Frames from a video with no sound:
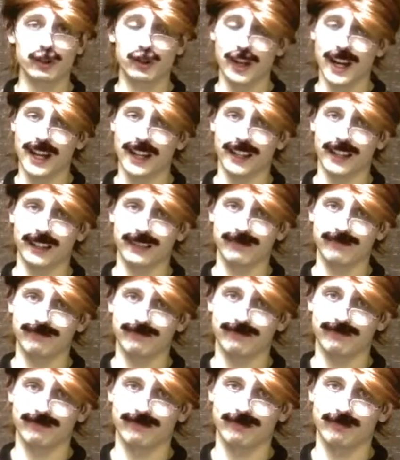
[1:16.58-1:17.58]
or jacket
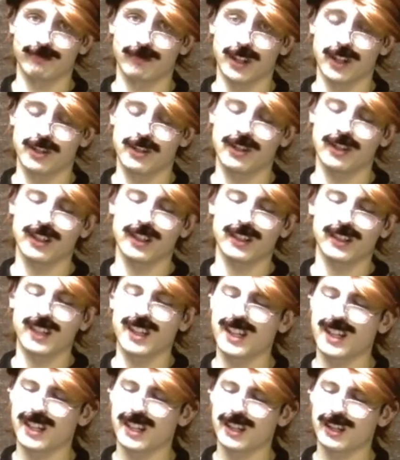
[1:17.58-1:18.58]
is going to
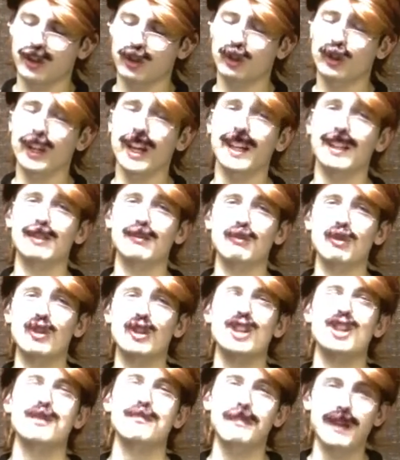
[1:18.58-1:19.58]
create more
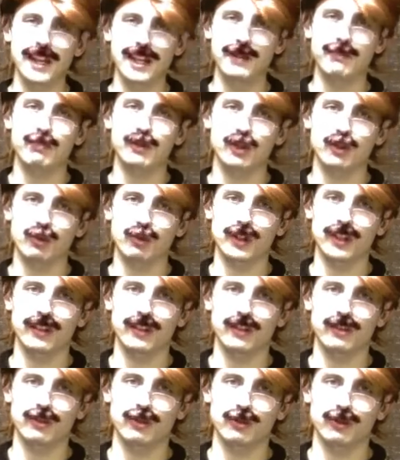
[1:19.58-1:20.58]
space between
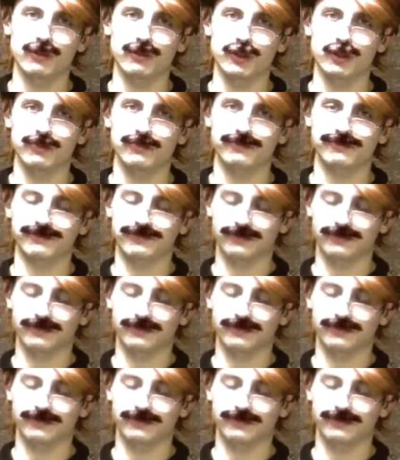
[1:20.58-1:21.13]
the two of you